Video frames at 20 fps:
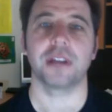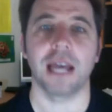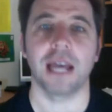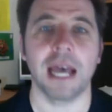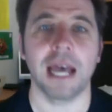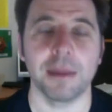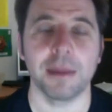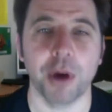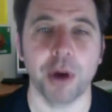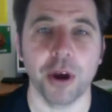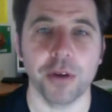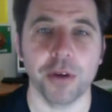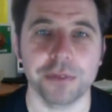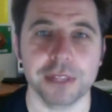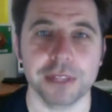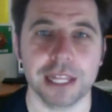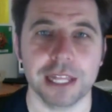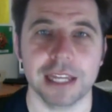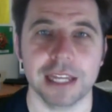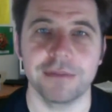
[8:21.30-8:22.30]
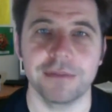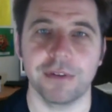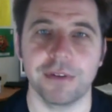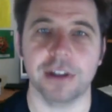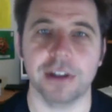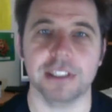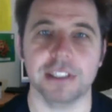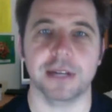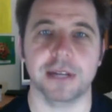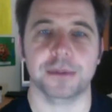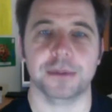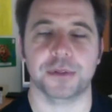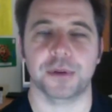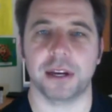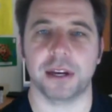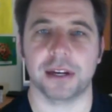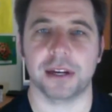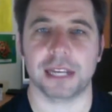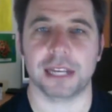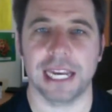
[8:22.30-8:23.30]
hopefully that advice helps you
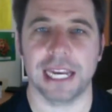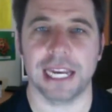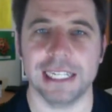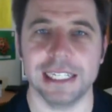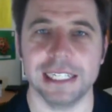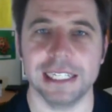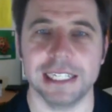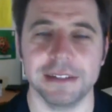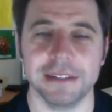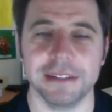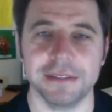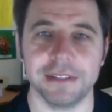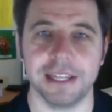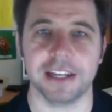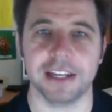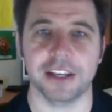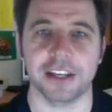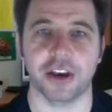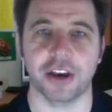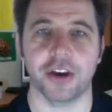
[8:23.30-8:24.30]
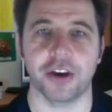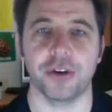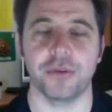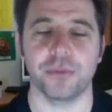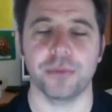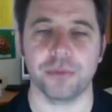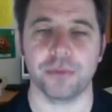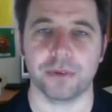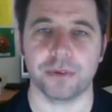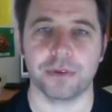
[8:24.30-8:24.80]
out, Kaylin. Give that a go.